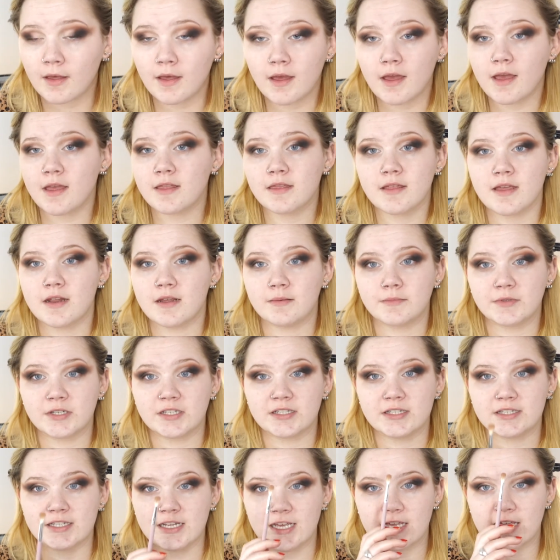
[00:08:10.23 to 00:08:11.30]
And then I'm
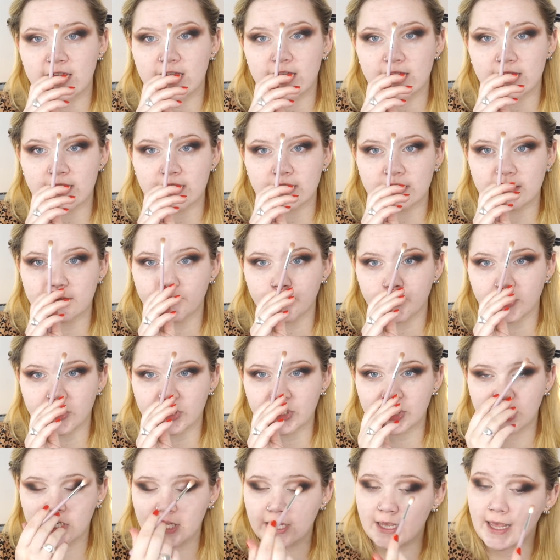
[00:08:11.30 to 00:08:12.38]
just taking this
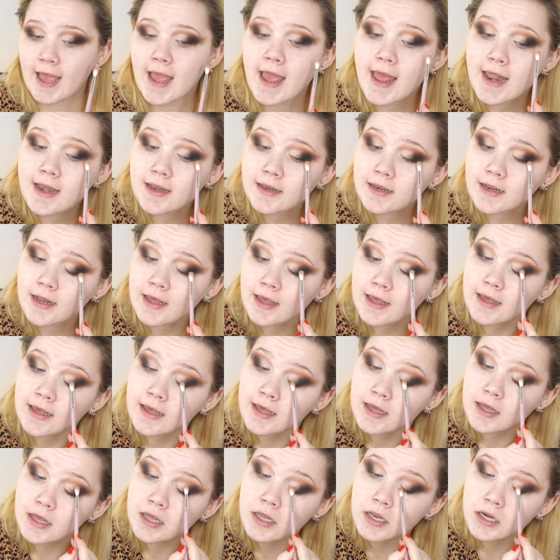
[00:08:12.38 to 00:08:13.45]
brush again
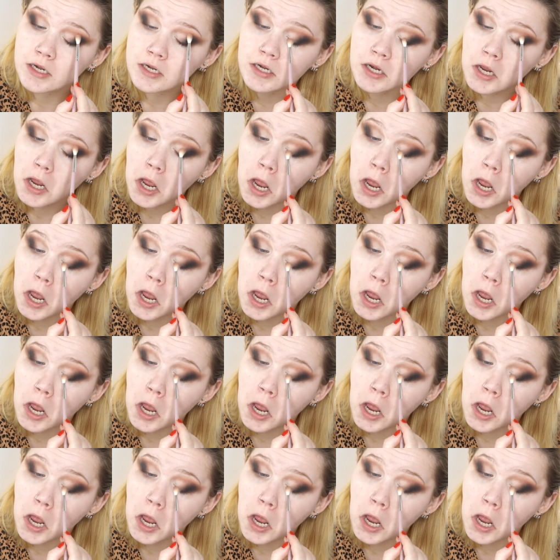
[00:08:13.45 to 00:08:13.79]
and